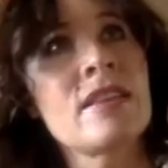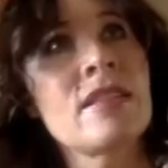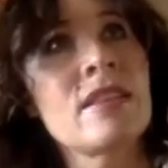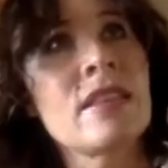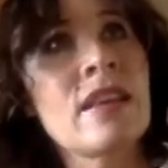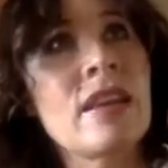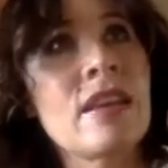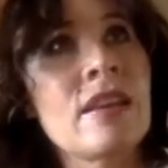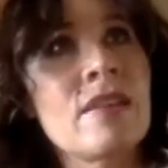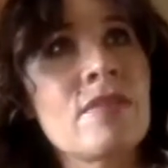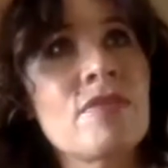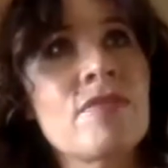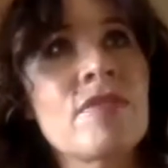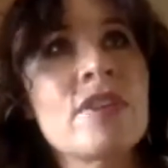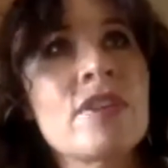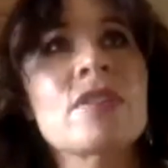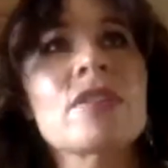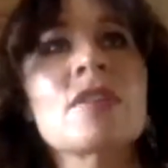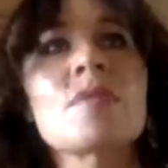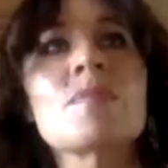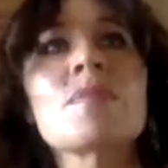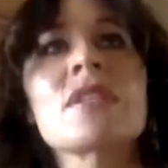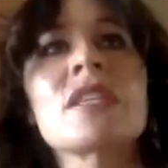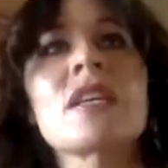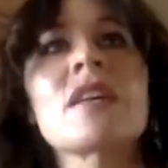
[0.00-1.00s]
they feel
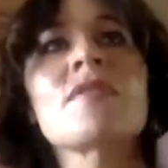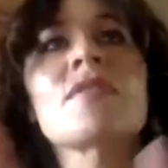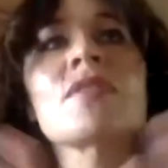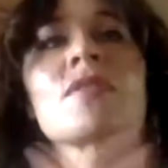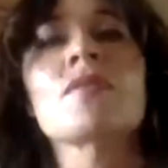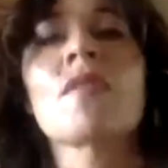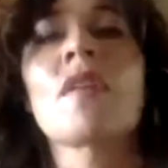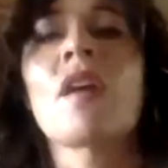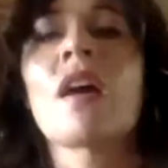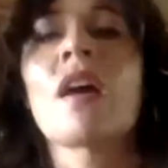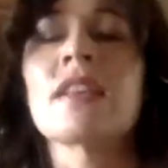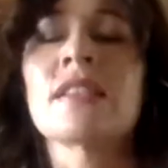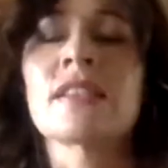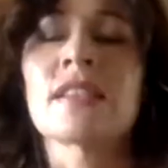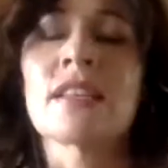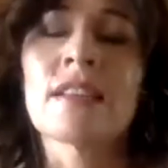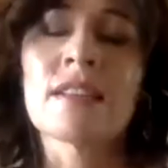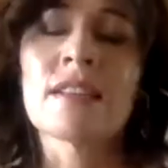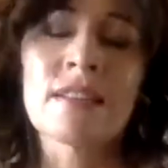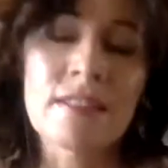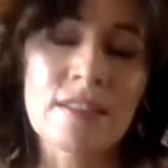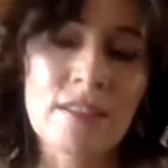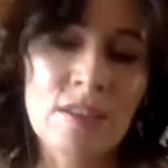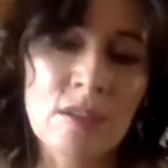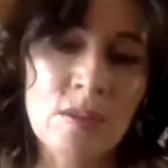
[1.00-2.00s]
themselves
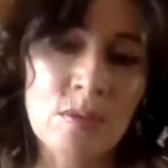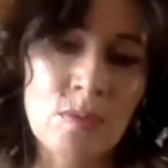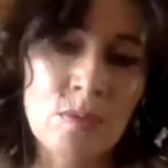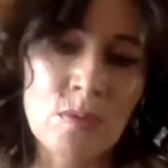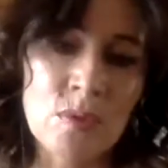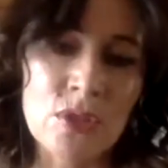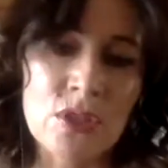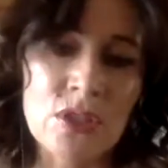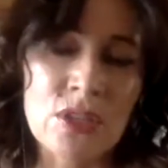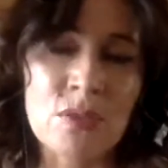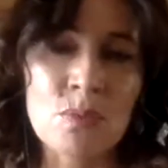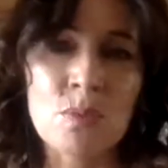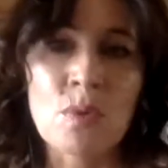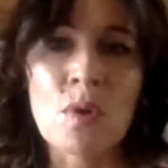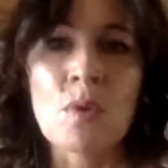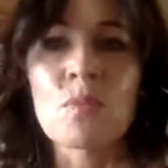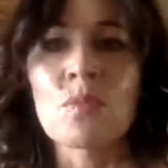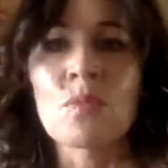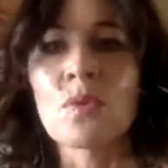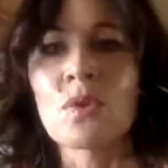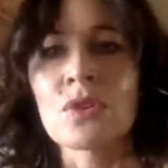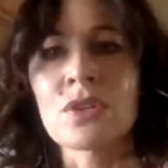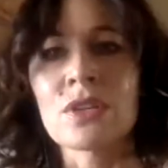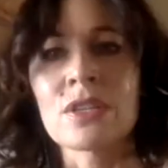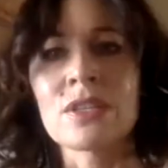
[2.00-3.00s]
rising, which is what
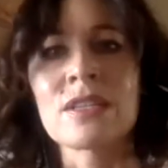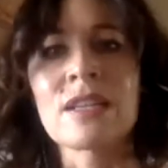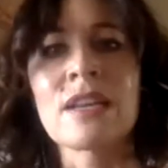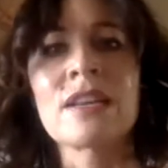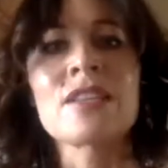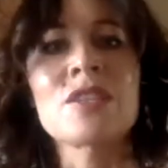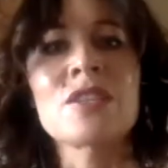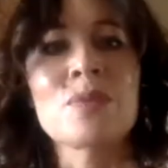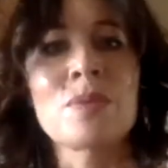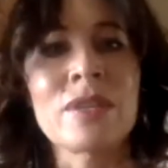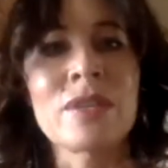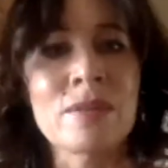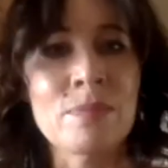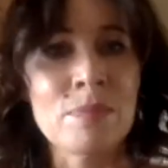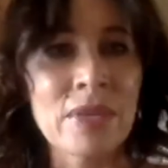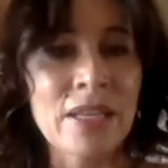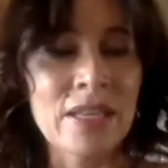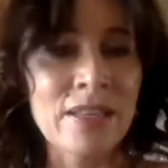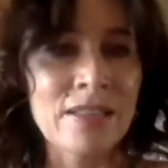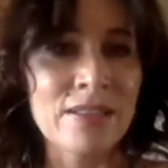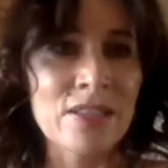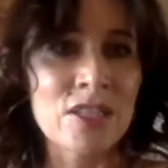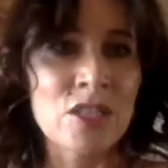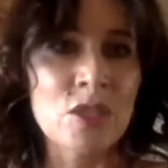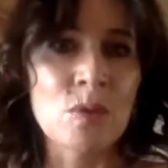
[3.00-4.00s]
water does when it
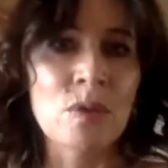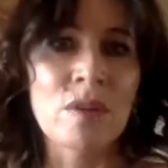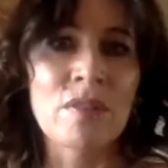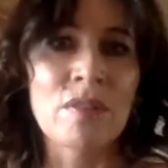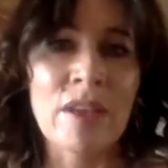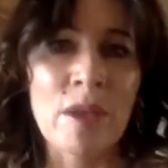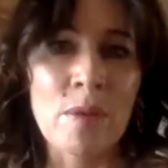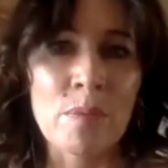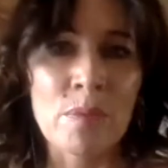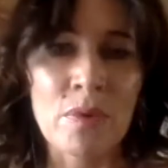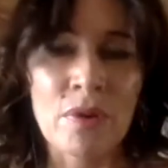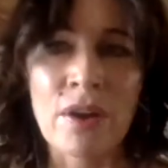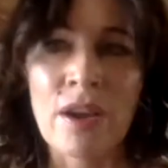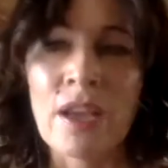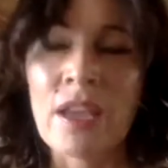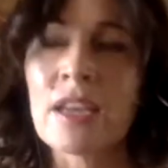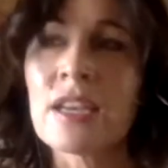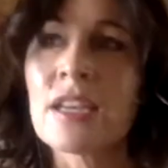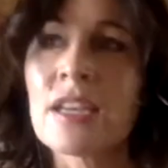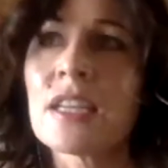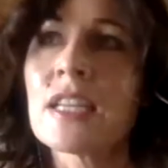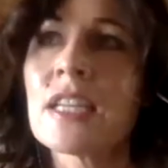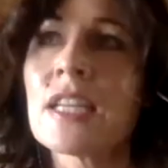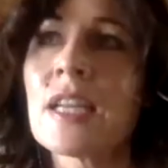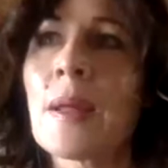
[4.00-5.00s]
begins to evaporate.
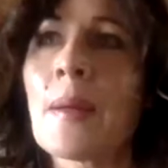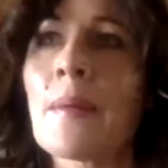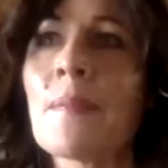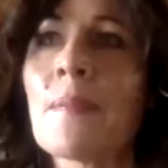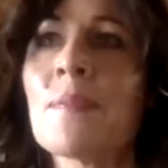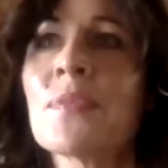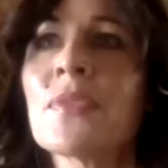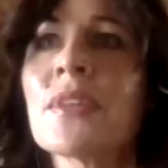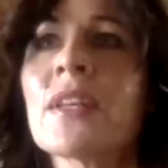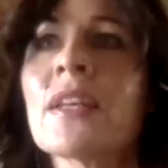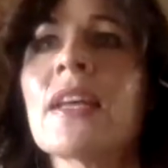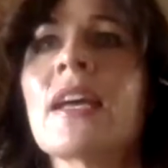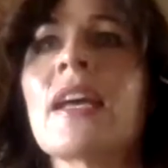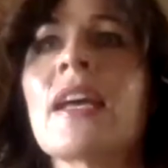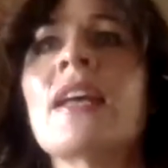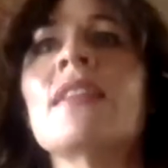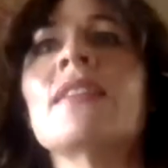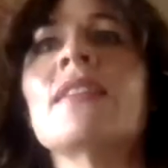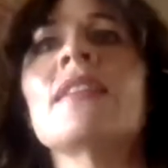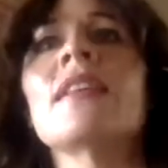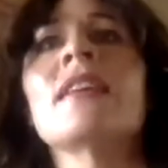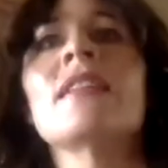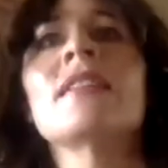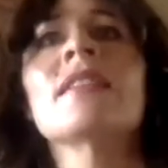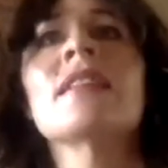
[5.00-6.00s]
And
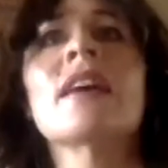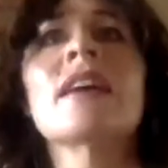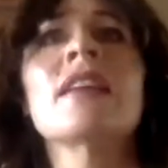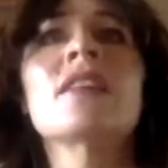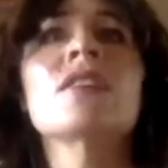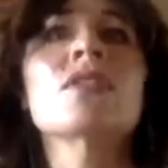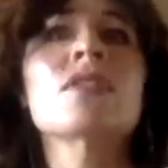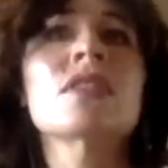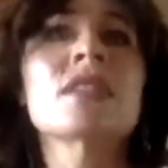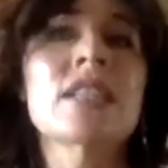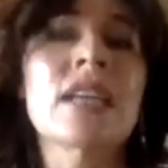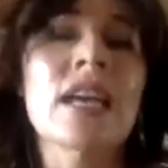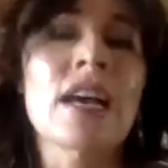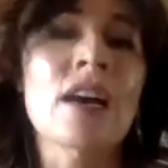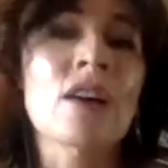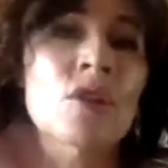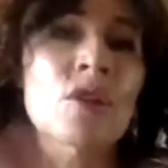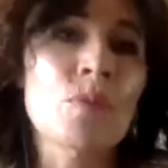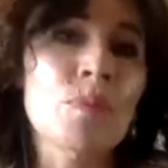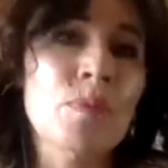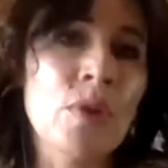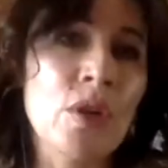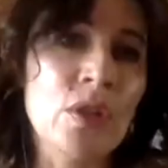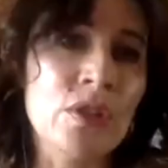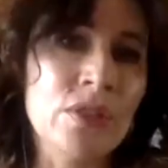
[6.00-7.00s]
then they looked down
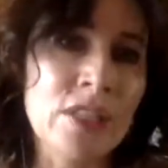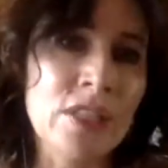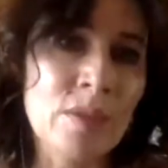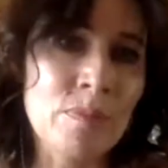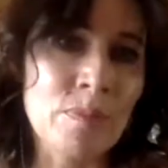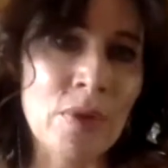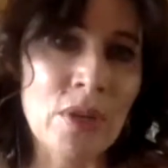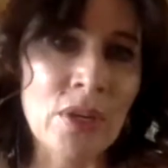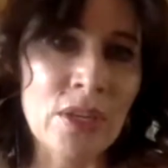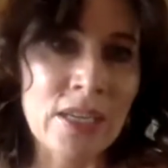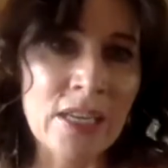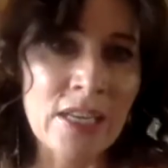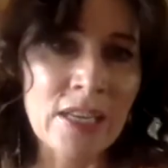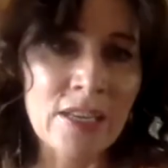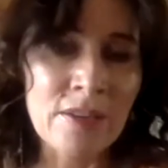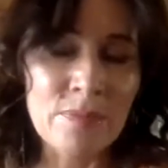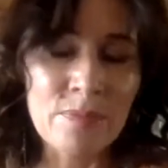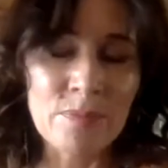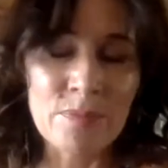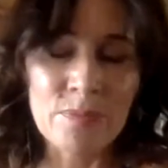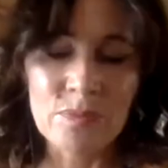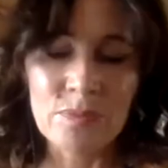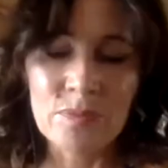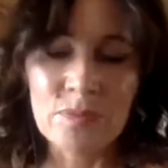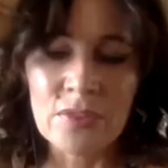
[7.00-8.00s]
upon their body,
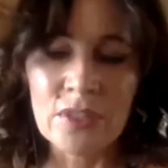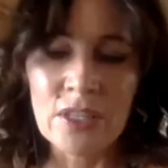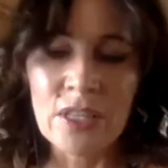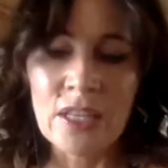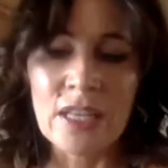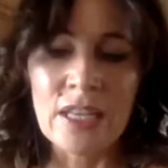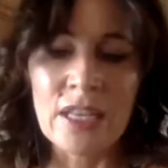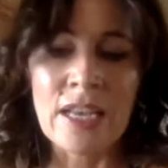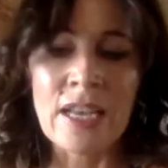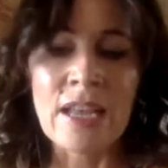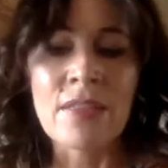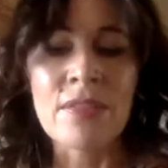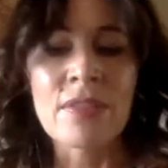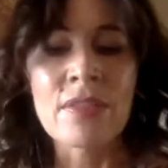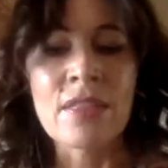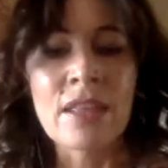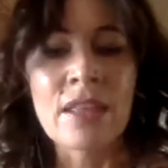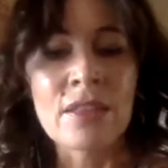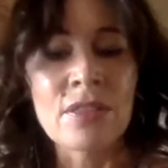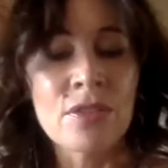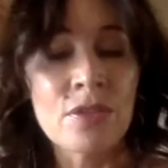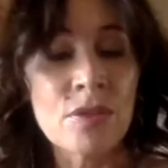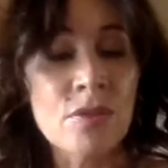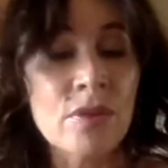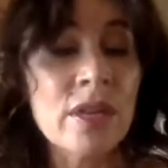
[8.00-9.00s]
and the
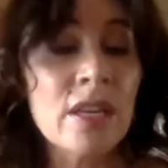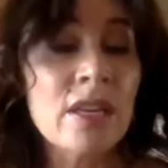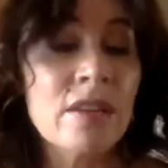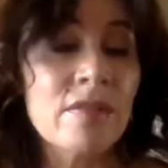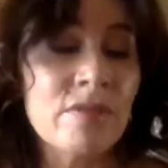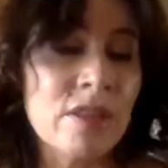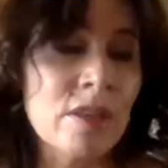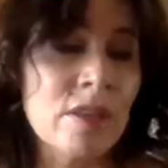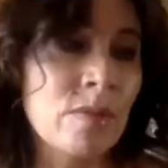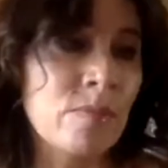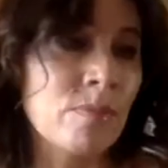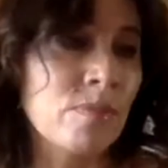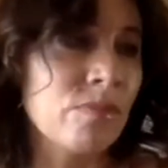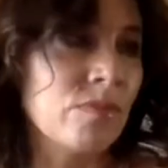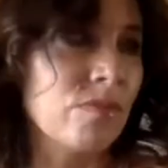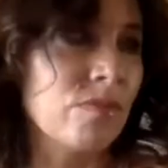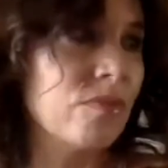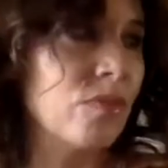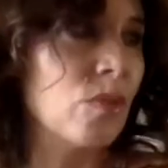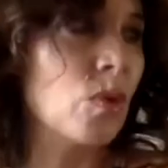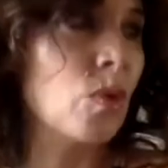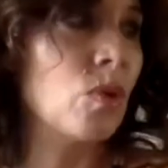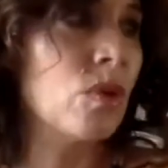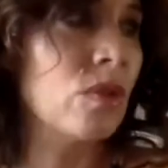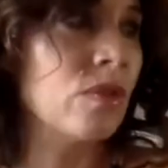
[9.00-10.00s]
three of them,
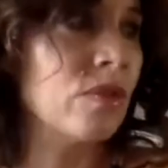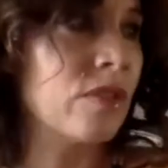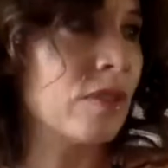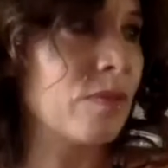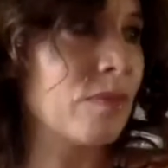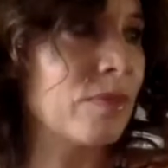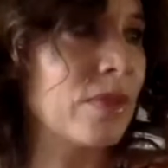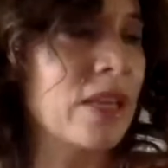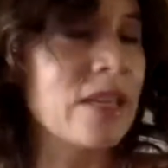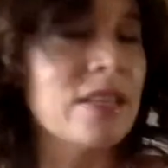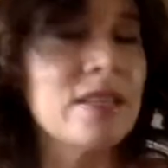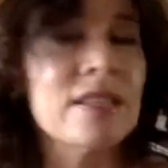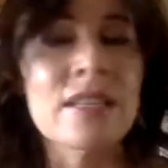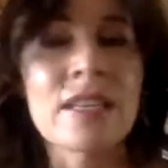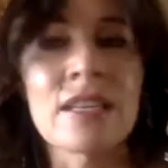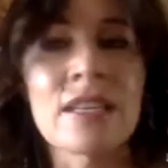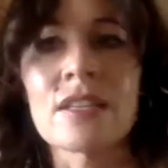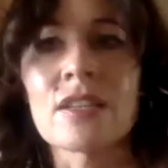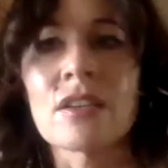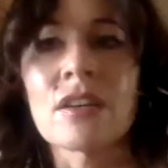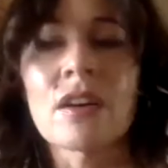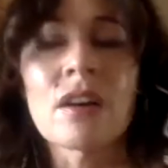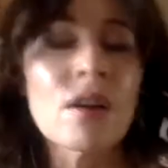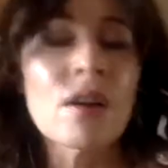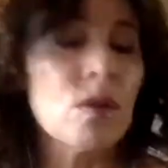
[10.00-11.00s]
all of them, they said,
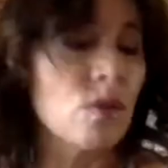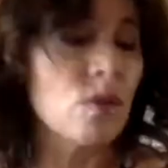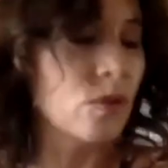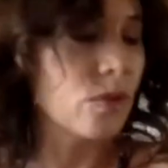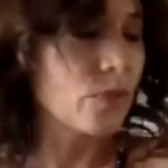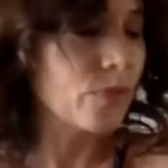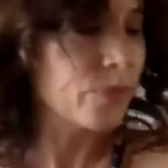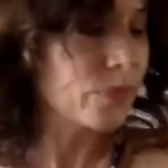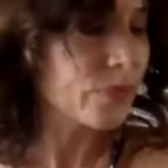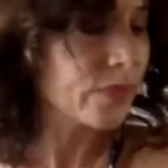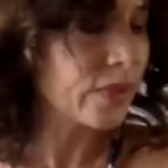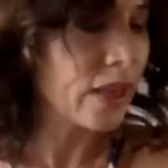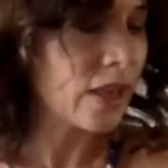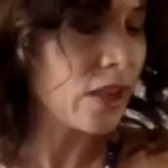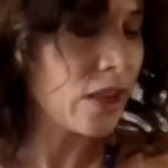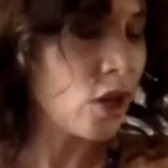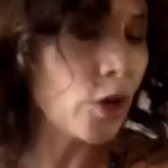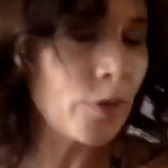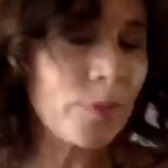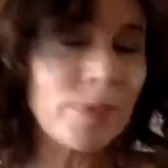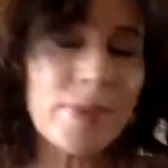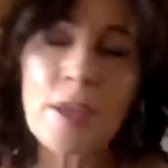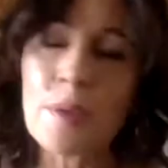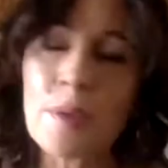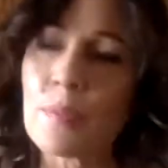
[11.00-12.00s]
Oh, I
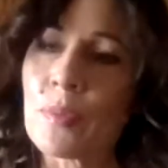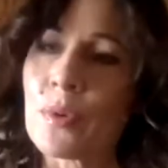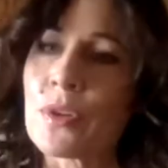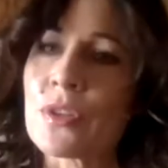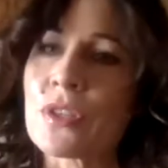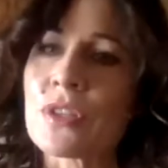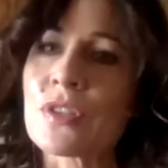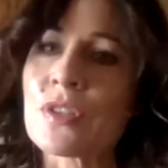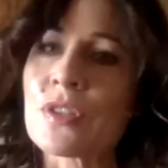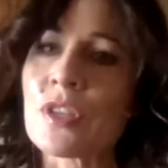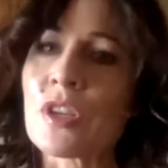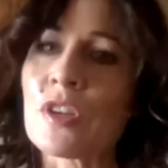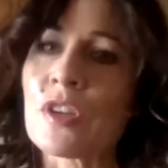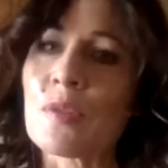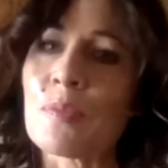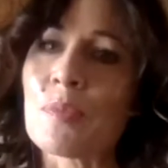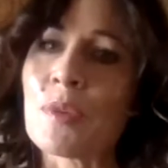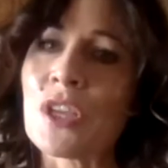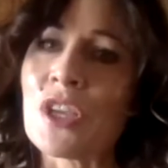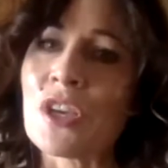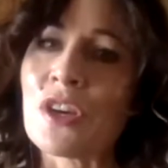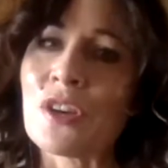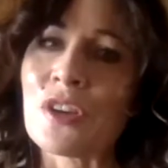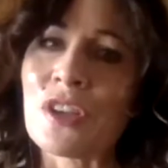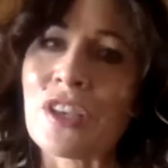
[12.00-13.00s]
hope that person's going to
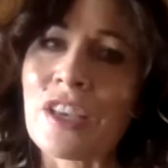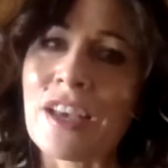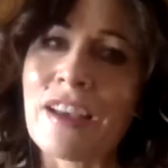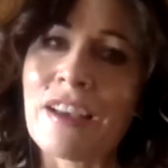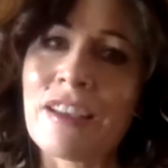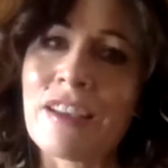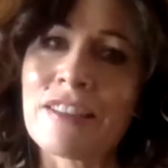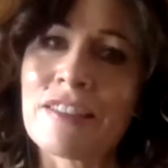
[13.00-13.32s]
be okay.